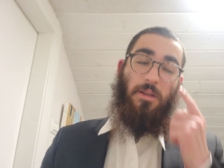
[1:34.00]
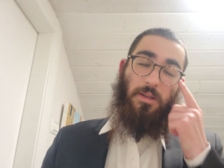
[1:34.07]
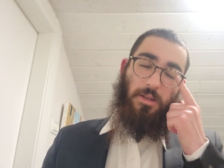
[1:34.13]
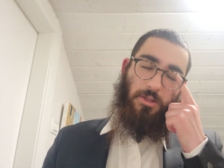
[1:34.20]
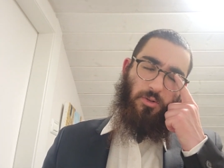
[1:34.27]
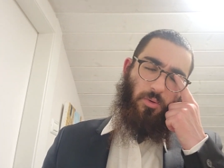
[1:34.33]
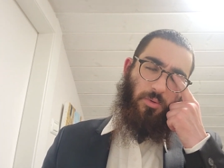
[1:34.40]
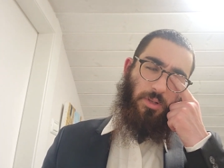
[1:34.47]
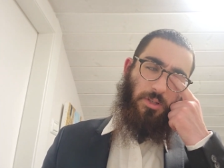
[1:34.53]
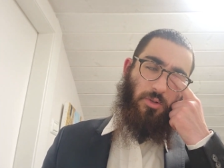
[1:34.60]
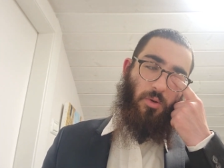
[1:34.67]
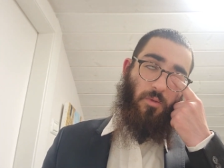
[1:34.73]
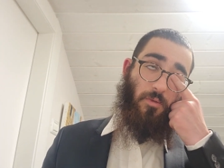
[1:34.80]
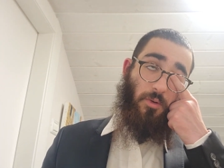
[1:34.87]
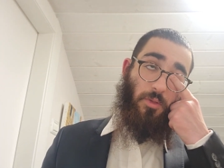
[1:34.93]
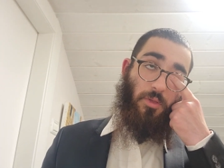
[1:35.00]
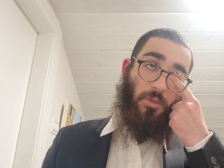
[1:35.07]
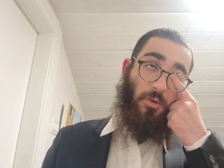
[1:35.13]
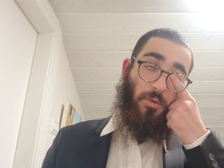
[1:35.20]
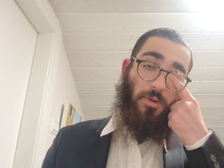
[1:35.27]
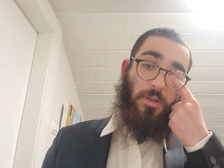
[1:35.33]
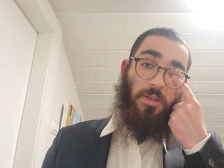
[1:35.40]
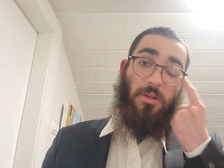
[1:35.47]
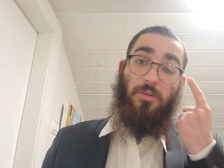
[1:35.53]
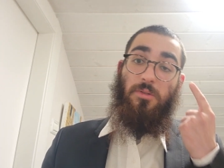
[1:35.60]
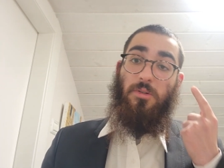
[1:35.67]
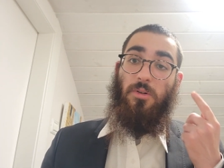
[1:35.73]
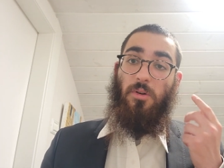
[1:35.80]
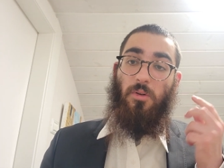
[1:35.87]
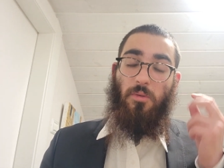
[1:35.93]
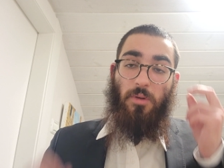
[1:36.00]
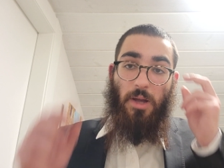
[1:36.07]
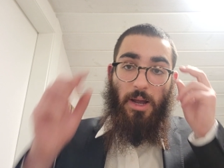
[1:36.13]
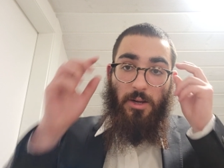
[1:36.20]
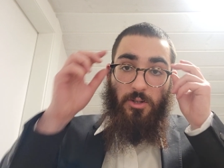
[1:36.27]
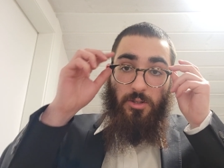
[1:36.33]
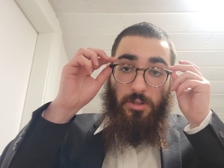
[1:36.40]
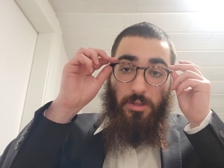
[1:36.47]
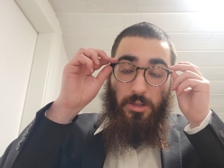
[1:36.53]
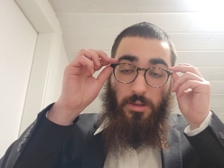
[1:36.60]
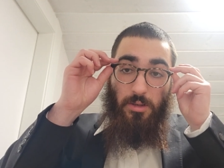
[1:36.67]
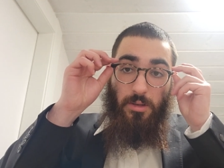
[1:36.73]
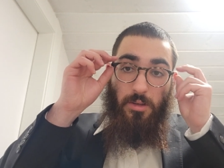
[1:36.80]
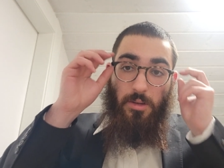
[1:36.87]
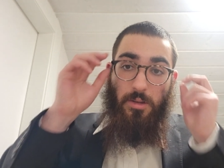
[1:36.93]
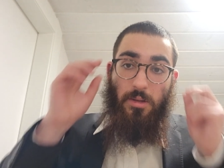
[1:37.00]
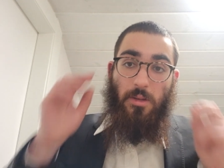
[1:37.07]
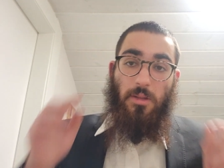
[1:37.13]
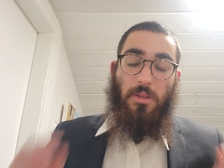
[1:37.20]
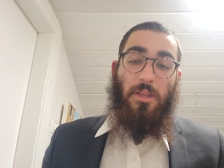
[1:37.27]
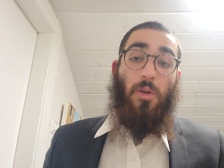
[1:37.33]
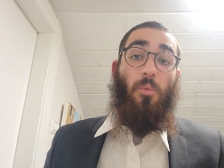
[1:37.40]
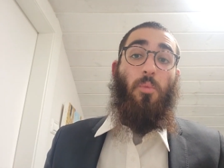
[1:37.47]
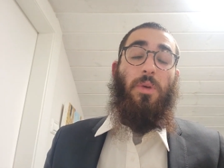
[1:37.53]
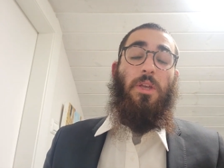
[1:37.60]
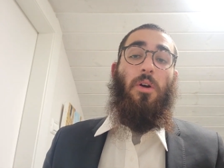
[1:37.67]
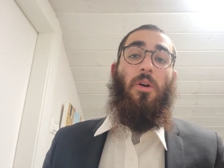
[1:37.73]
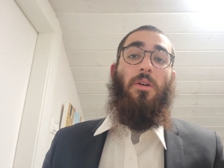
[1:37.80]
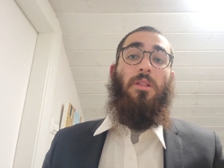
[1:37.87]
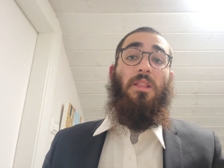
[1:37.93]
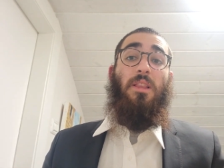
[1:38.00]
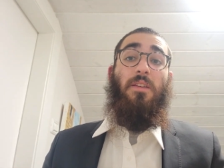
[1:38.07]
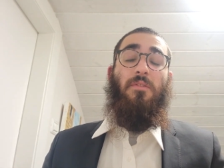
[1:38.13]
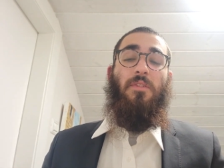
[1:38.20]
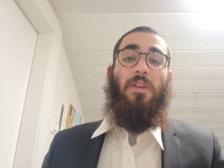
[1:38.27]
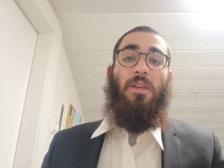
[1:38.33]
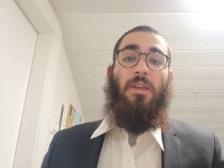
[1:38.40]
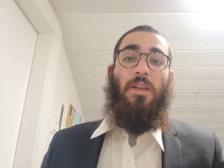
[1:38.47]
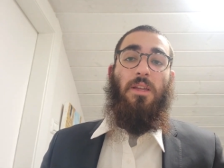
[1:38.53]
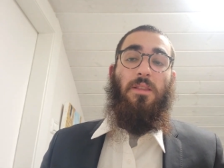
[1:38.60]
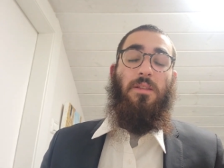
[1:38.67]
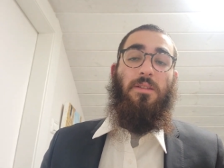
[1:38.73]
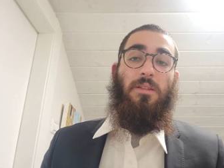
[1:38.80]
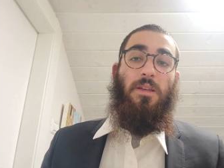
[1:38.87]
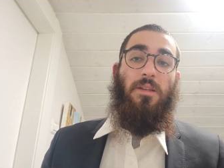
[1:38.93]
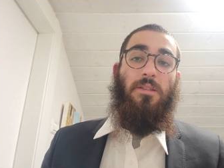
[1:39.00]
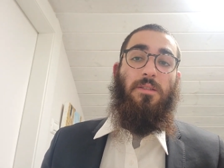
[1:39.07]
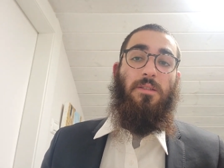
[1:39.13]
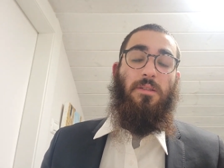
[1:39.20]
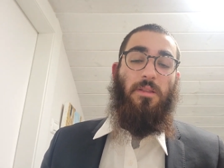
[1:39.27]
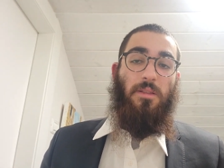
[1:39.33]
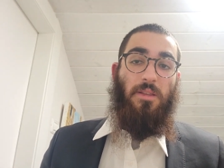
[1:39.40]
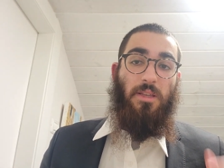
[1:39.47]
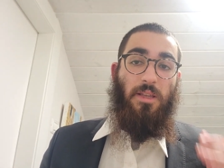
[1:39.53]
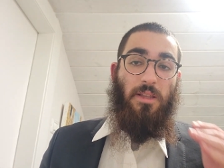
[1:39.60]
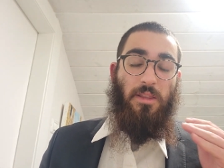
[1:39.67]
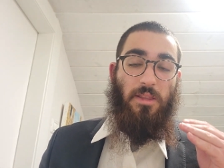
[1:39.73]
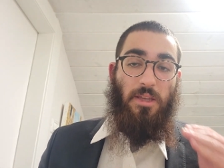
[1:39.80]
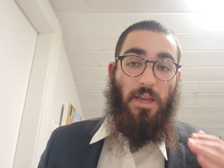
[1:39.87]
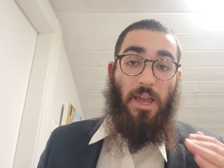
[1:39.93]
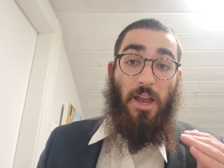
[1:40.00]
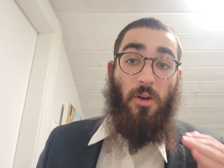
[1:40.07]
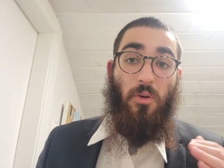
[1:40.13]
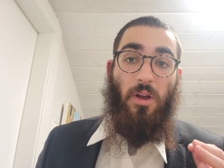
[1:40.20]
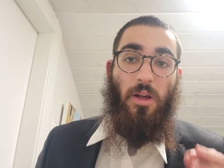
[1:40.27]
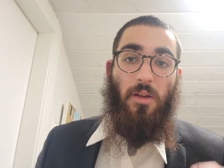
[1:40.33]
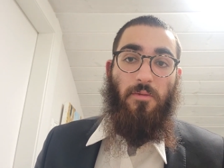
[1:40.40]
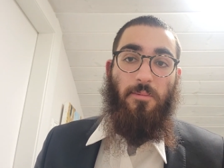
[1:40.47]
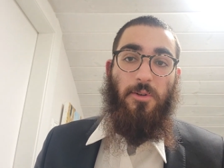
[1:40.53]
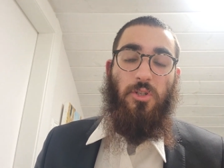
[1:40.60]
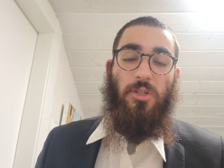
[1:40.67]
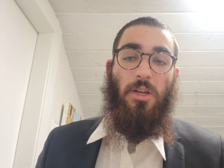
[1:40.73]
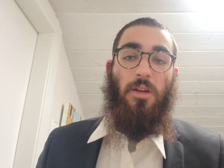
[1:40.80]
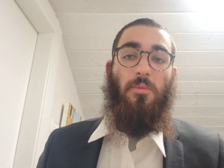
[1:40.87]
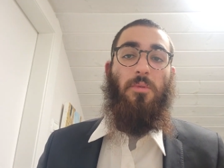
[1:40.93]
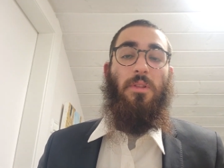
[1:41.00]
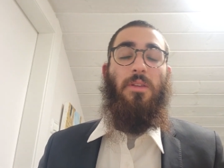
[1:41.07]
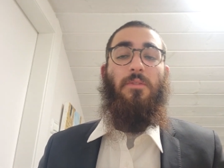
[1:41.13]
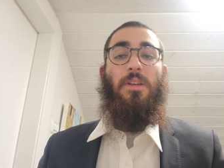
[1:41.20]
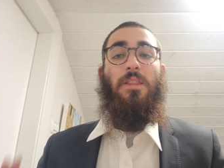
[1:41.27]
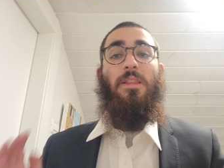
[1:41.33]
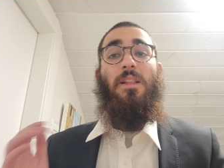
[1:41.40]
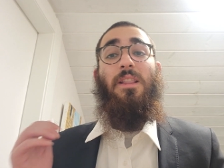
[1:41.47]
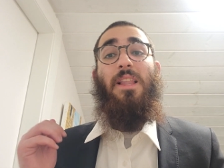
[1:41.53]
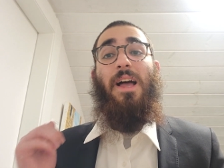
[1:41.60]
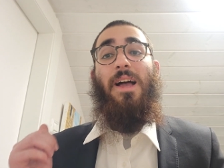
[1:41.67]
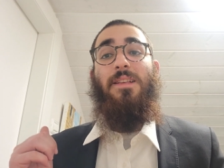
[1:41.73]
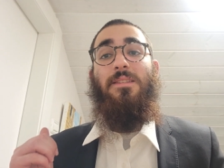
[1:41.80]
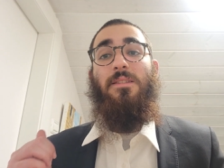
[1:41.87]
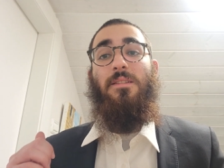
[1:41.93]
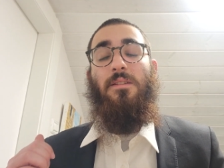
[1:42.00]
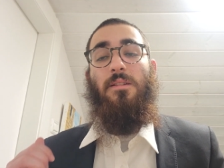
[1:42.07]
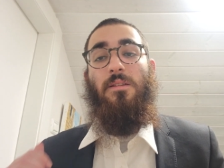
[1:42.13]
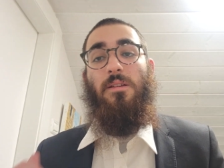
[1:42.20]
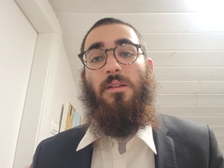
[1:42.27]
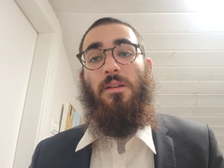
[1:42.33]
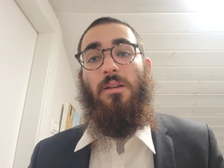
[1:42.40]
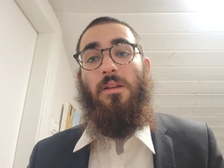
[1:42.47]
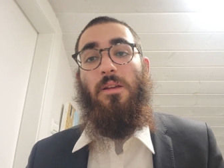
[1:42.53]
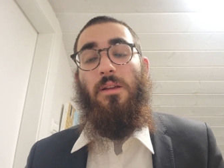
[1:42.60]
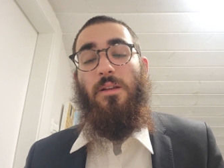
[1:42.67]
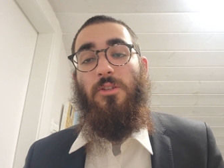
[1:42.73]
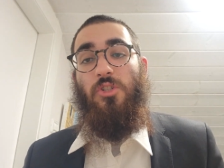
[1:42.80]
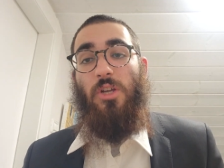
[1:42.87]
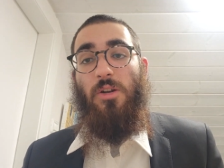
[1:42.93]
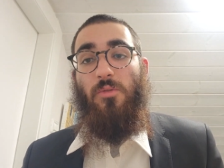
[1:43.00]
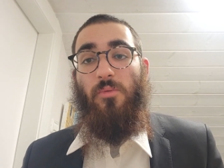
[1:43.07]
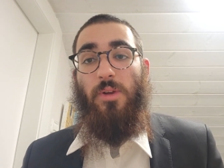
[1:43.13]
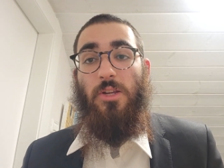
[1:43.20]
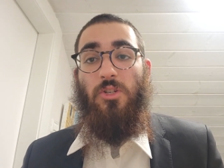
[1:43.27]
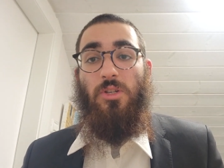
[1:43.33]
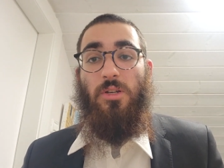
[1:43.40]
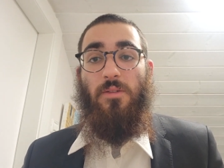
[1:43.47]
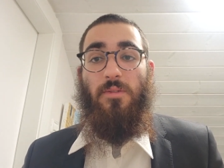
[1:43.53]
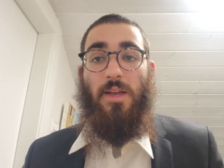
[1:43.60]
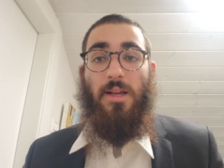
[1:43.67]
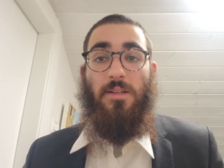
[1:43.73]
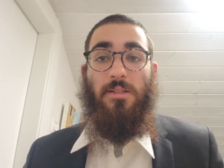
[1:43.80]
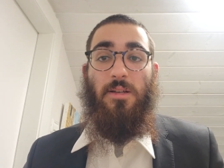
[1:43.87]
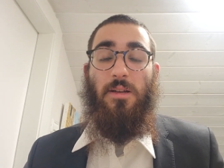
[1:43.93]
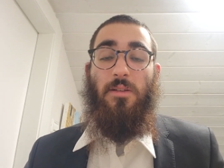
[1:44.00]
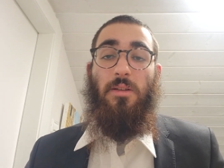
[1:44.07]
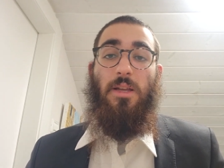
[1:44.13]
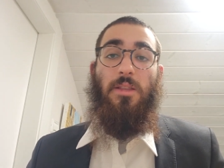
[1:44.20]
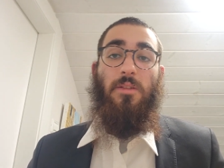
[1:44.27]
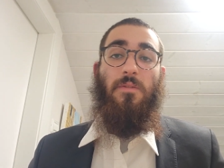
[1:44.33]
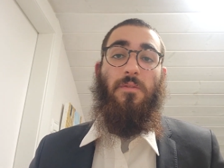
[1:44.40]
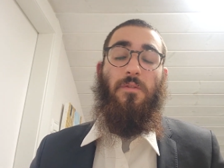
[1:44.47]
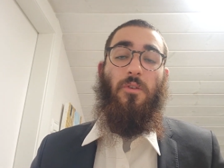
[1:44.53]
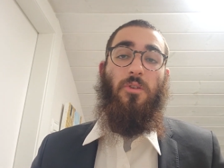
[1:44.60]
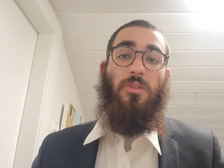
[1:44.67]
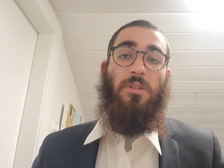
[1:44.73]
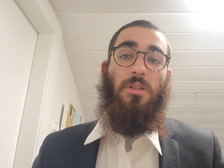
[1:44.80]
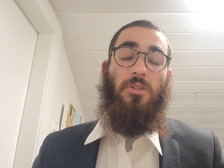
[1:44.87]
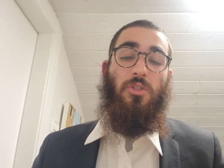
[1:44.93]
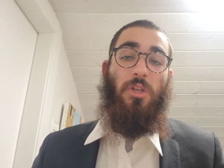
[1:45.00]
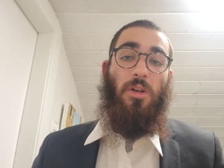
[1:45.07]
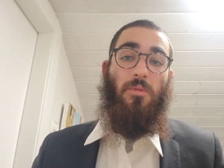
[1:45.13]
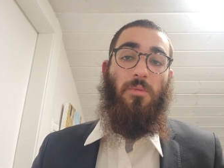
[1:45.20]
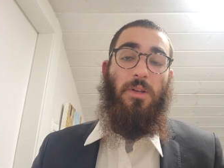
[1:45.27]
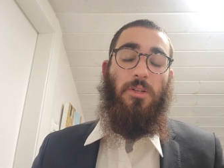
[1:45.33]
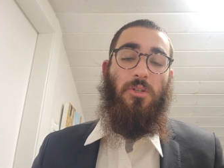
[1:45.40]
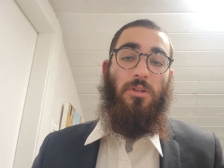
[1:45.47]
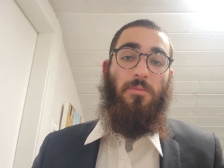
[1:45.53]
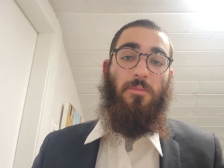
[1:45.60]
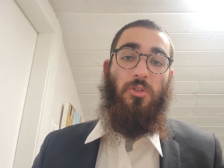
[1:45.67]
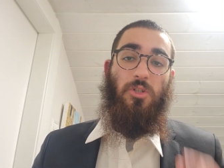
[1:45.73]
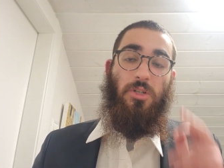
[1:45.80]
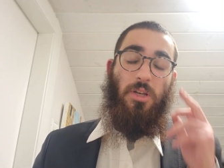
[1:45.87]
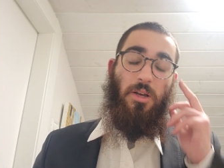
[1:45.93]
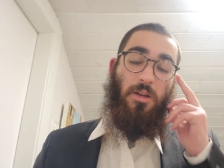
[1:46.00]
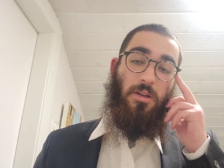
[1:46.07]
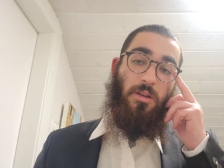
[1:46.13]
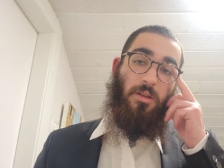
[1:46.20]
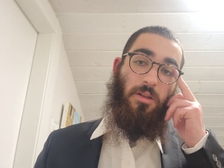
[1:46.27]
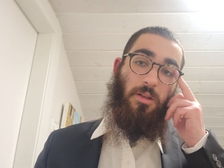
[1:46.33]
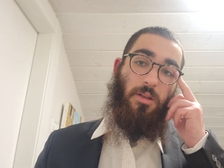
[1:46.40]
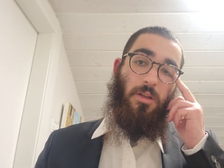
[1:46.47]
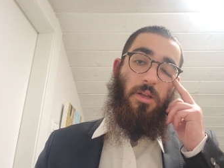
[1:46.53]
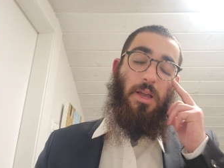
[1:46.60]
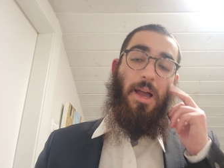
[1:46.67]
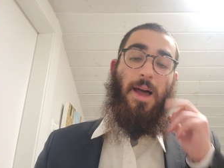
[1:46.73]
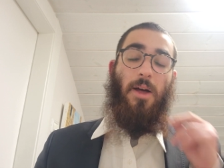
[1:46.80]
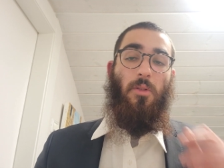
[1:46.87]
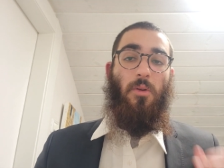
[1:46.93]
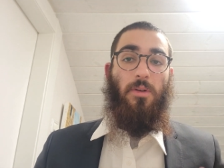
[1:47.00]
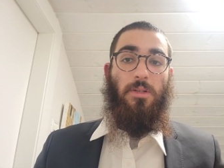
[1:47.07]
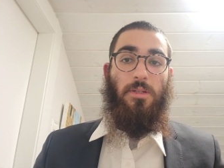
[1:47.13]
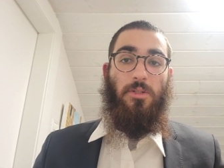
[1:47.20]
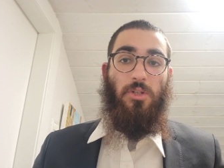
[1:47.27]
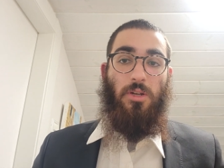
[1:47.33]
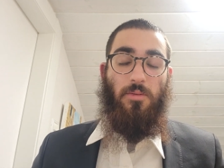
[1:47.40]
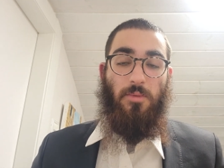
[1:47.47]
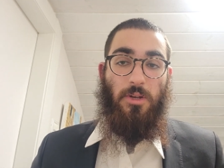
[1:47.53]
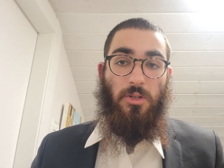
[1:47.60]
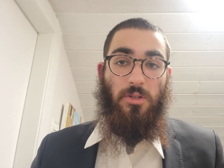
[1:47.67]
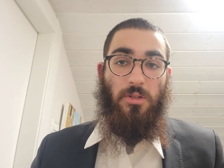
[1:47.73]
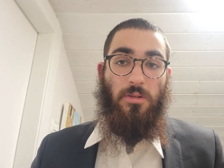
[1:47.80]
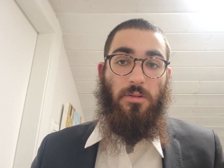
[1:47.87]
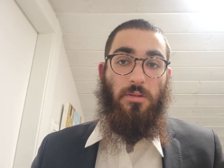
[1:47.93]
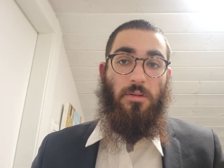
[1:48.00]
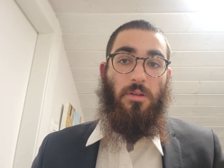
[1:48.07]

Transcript: he told us over 30 years ago, actually, that we are living in the days, the, the era of Mashiach. We're living in the last generation of exile and the first generation of Mashiach. How long is a generation?